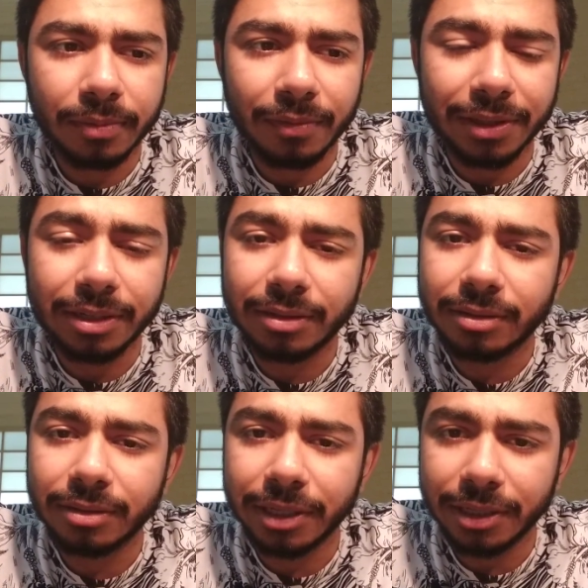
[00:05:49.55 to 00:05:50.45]
whether
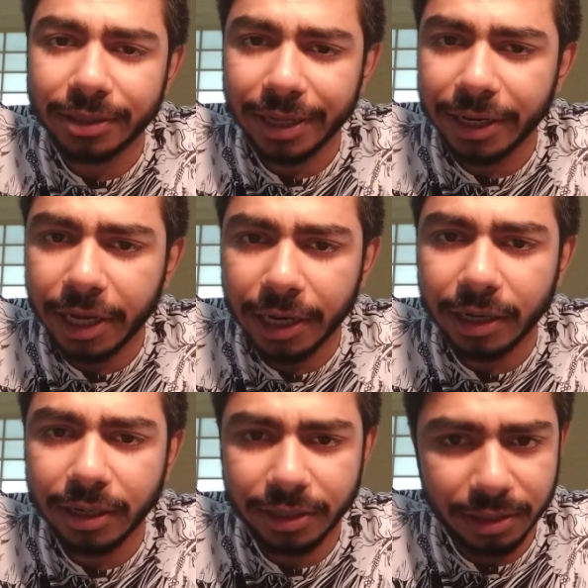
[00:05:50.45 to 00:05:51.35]
there is any kind
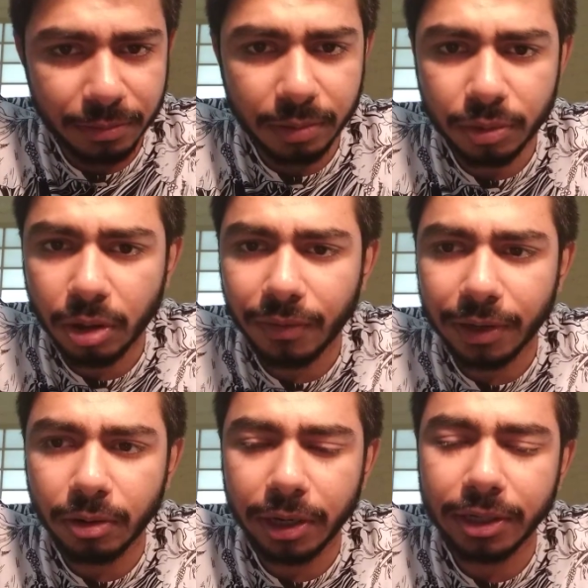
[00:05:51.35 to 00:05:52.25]
any symptoms of
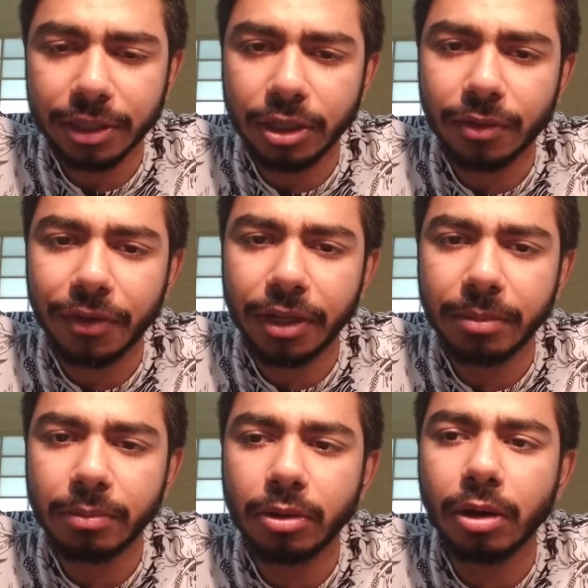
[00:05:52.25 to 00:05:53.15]
or any signs of
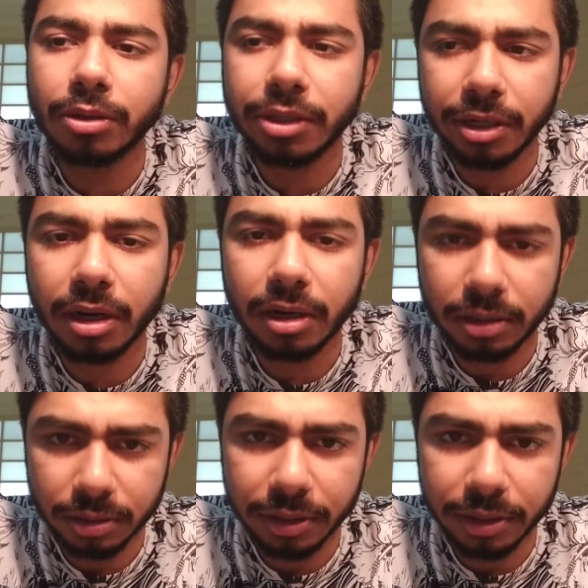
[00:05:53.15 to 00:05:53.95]
anemia because there are,